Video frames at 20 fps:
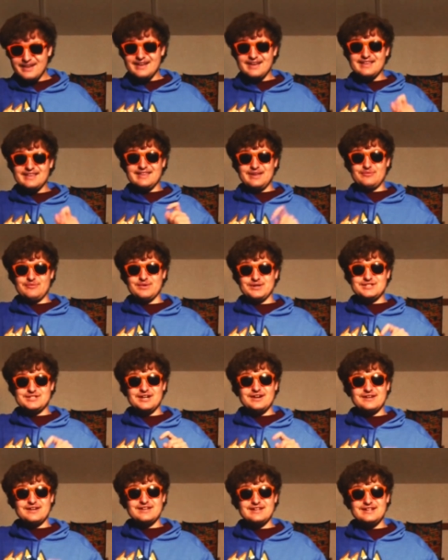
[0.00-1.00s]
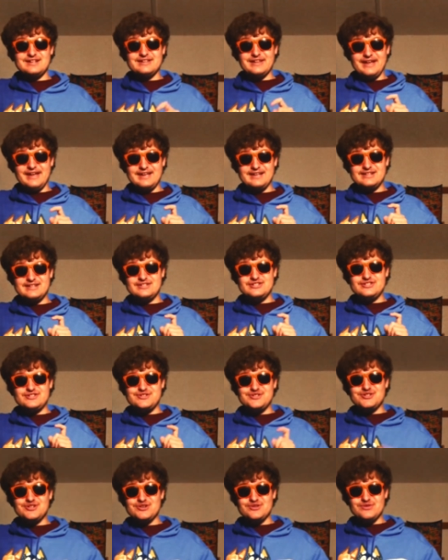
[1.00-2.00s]
Like, we're talking, like,
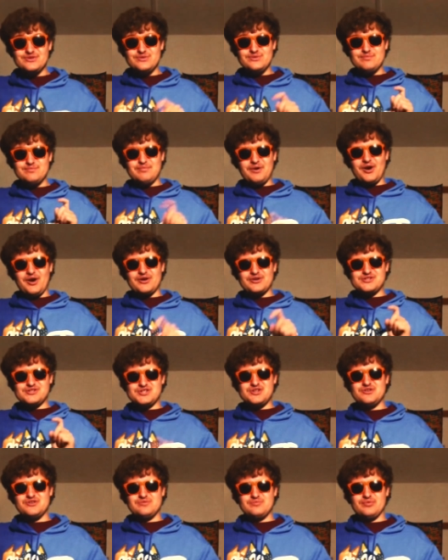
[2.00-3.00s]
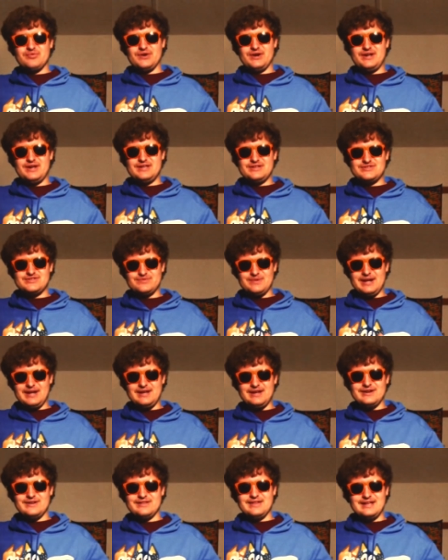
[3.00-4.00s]
Dune Part 2 praise right
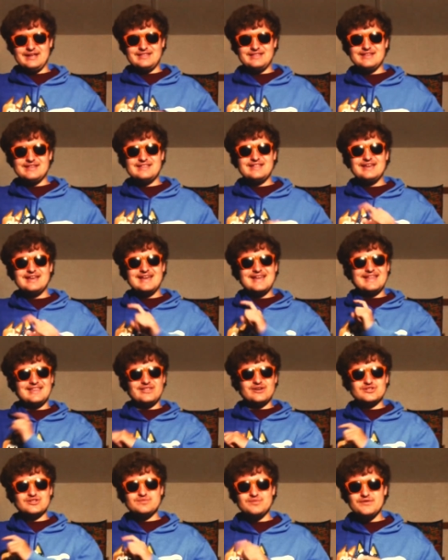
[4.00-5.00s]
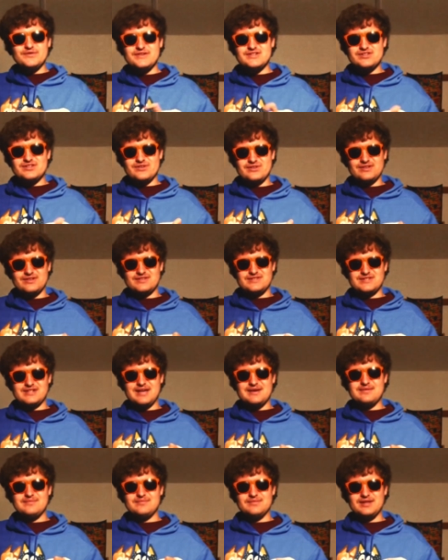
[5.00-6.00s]
here. Like, those movies are on the
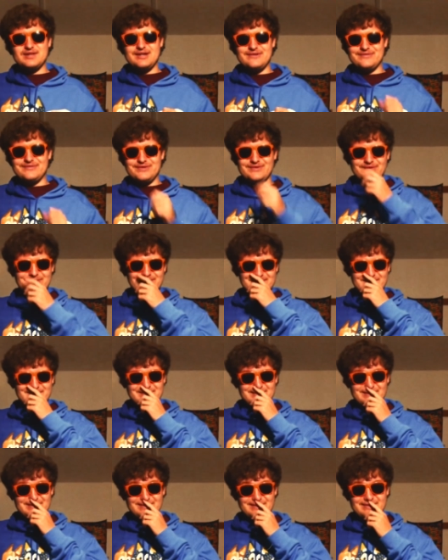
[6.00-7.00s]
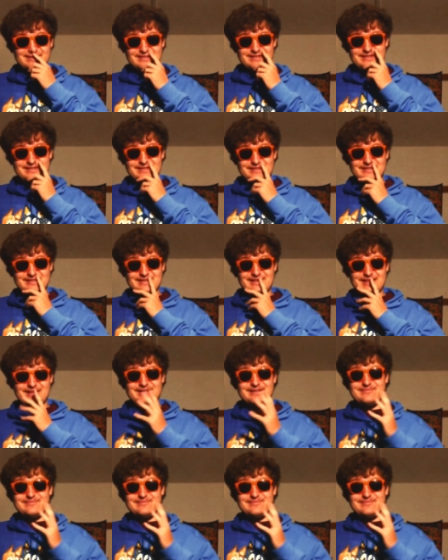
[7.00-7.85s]
same level. Like,